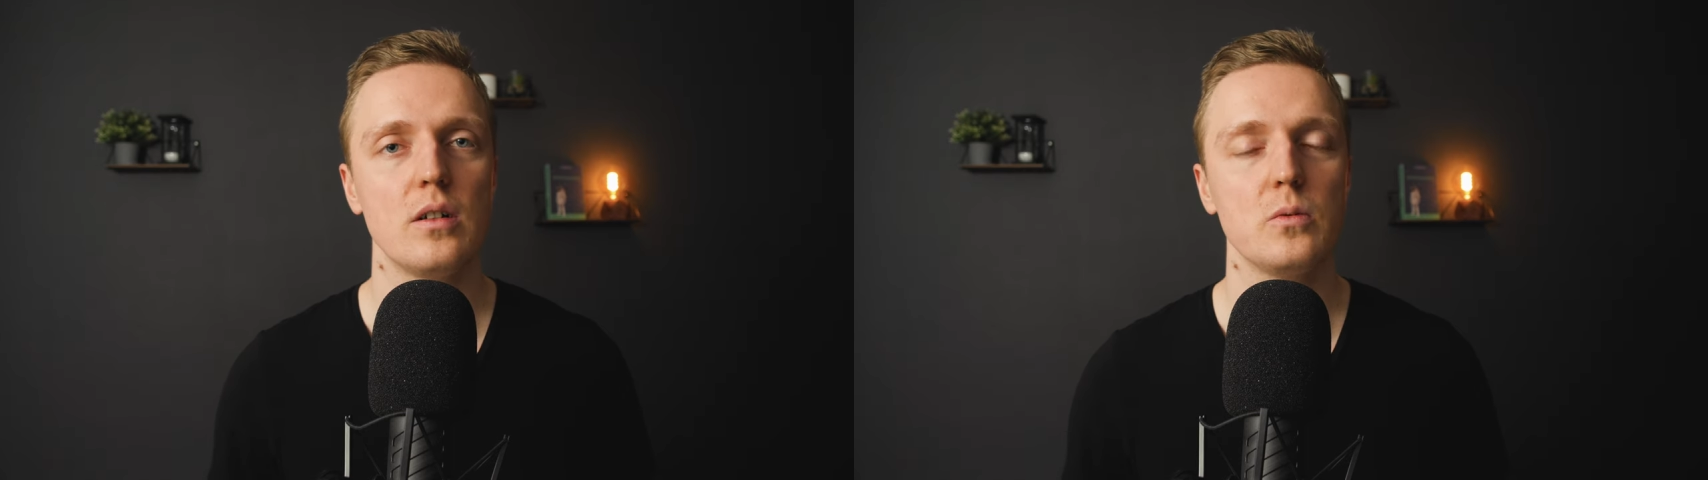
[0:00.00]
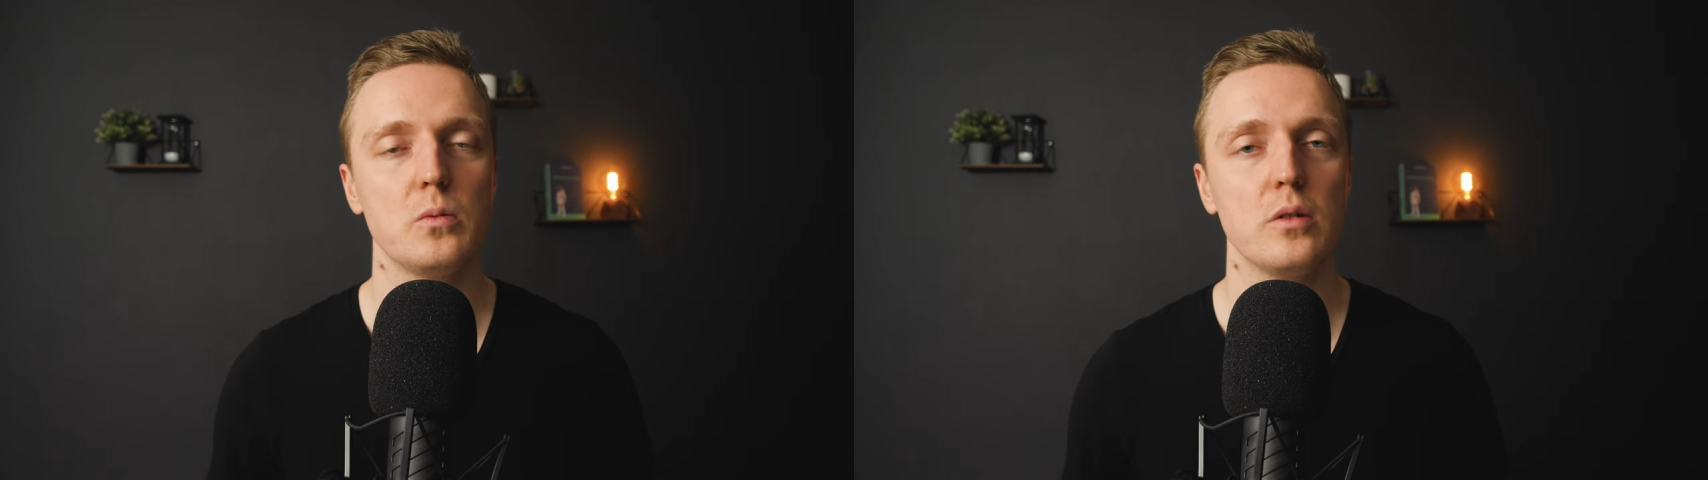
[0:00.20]

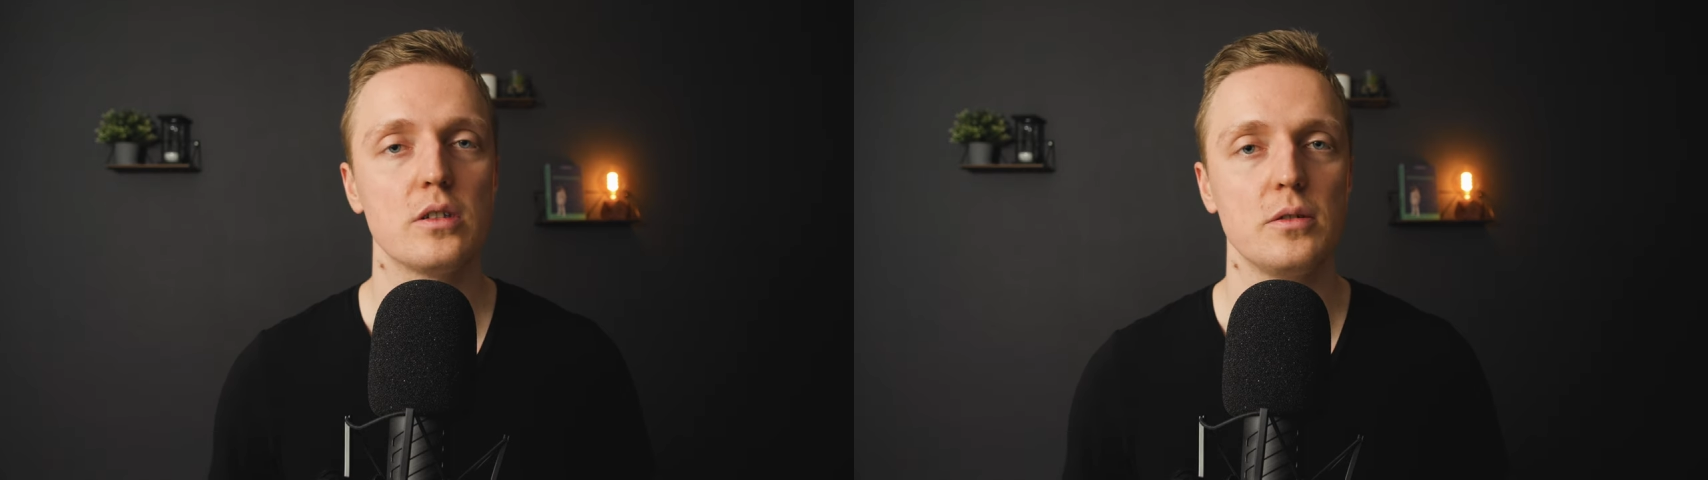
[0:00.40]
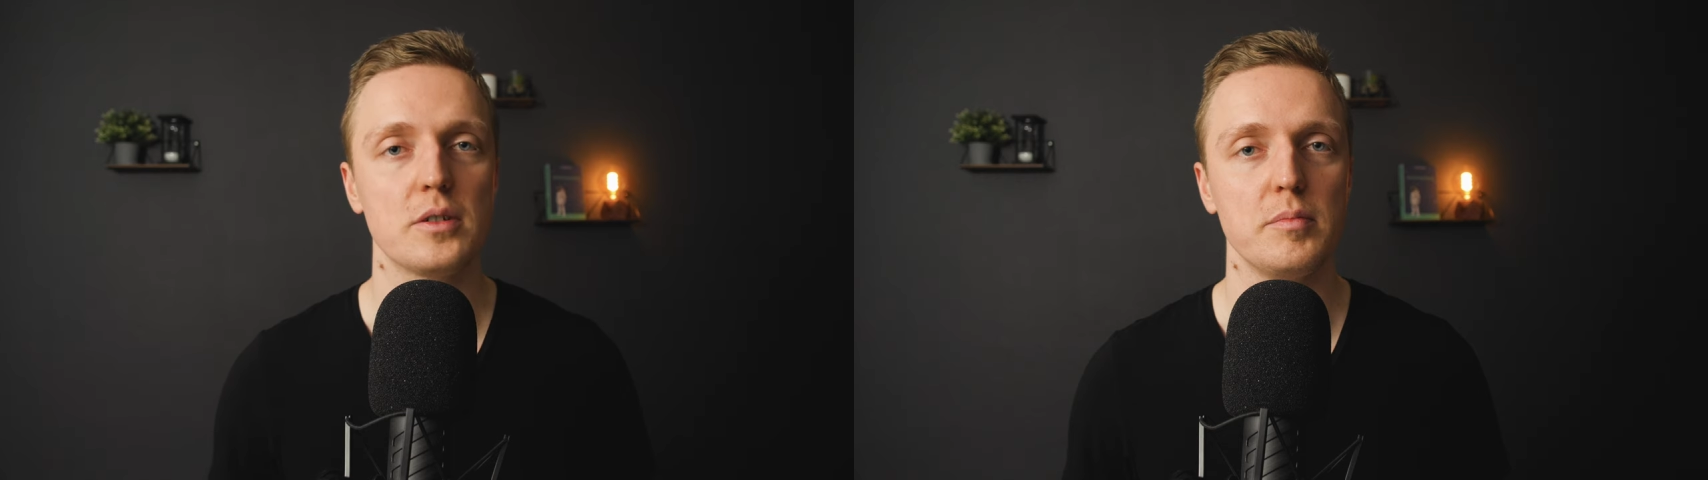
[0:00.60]

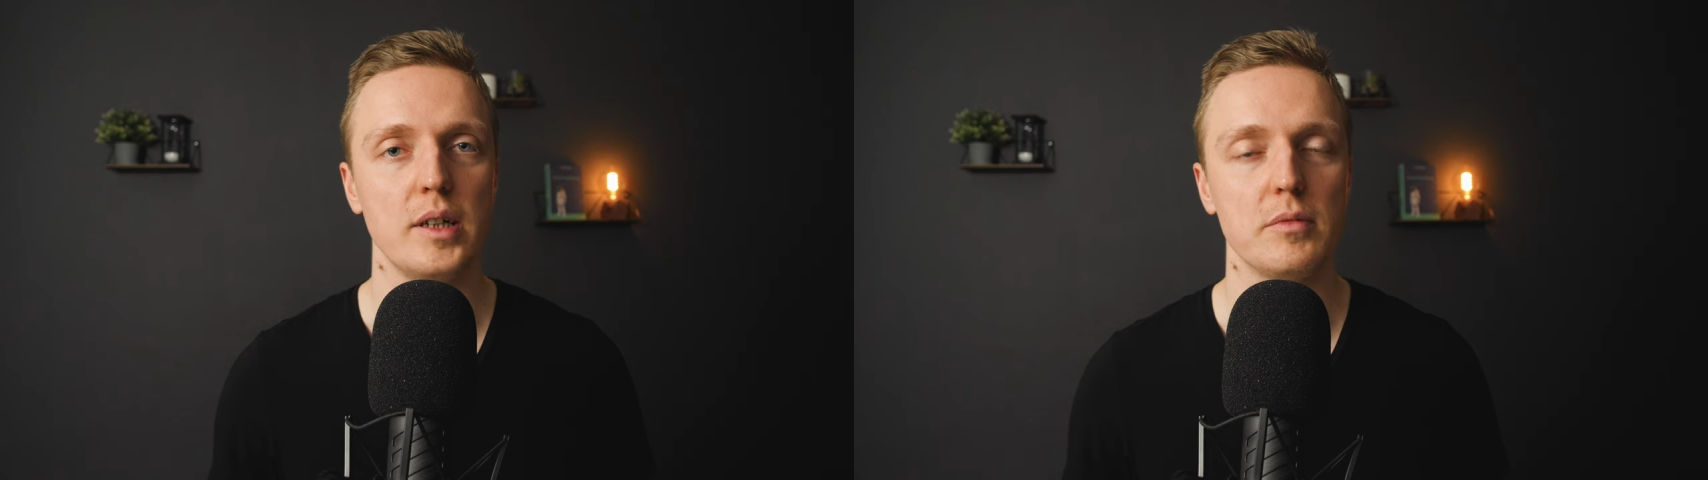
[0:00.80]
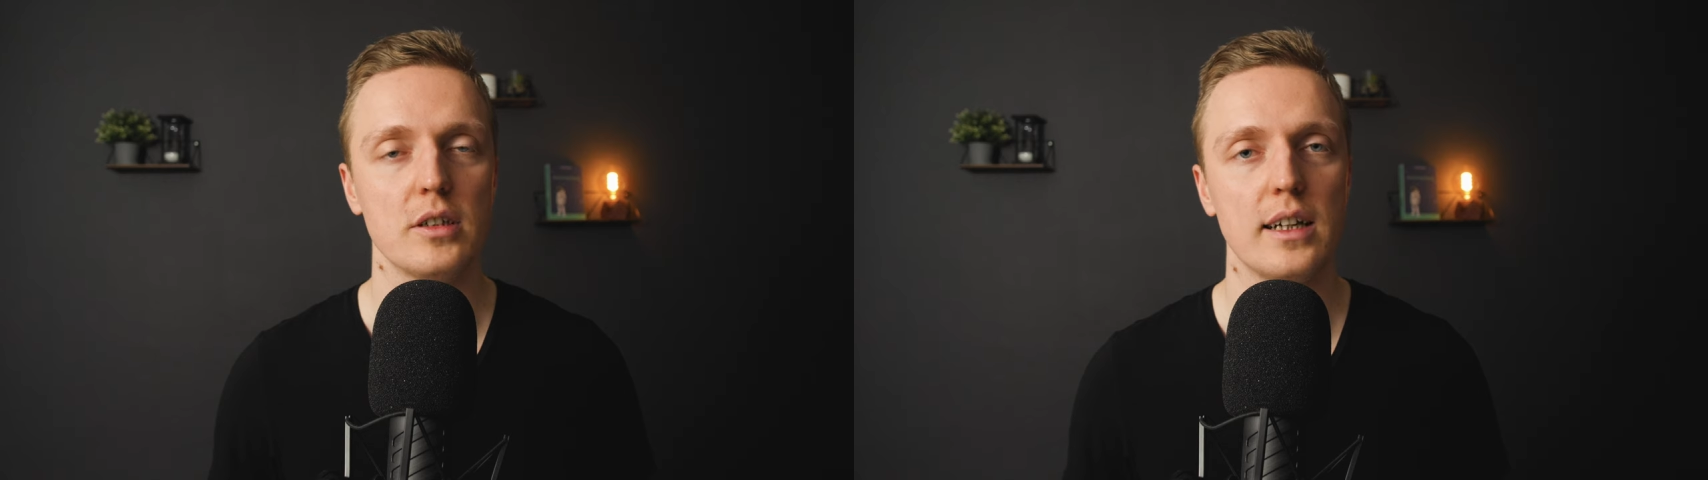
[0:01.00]
what
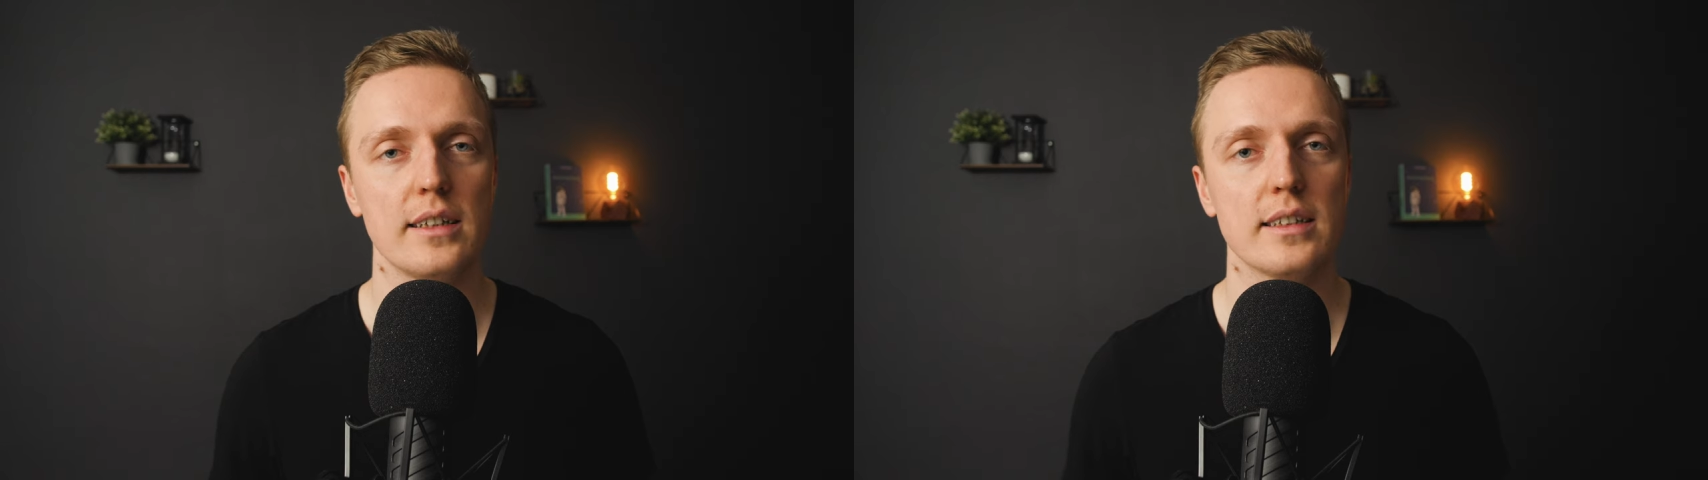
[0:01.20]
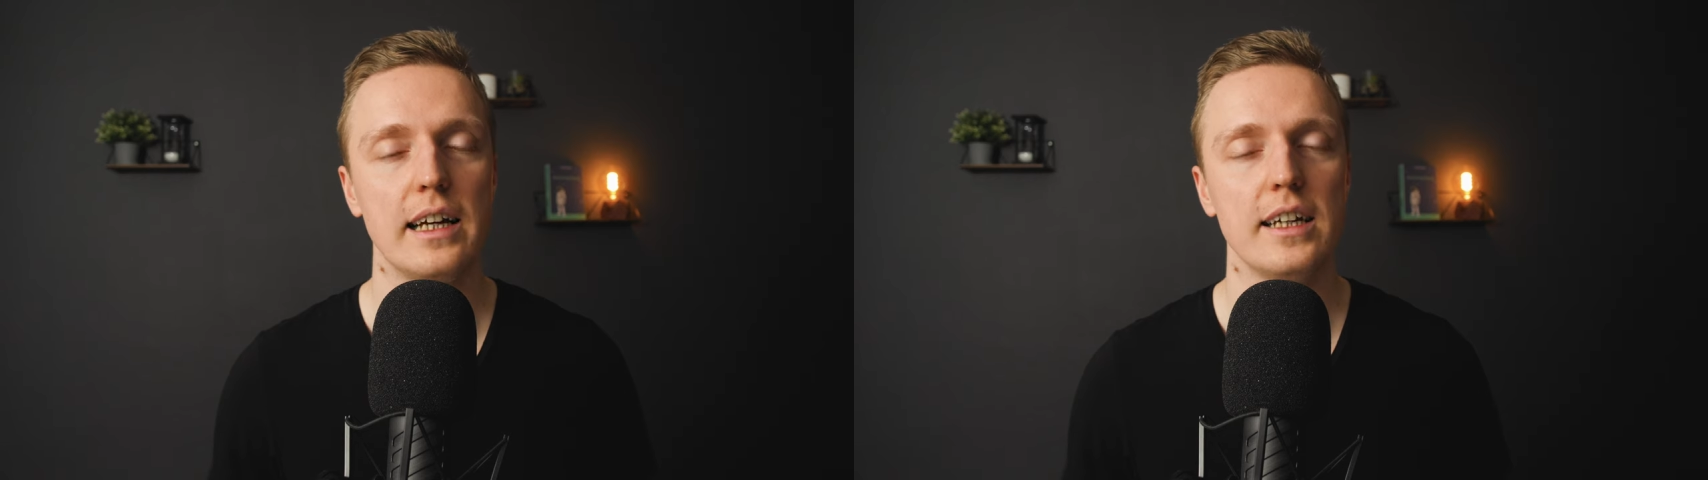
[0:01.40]
useMemo does.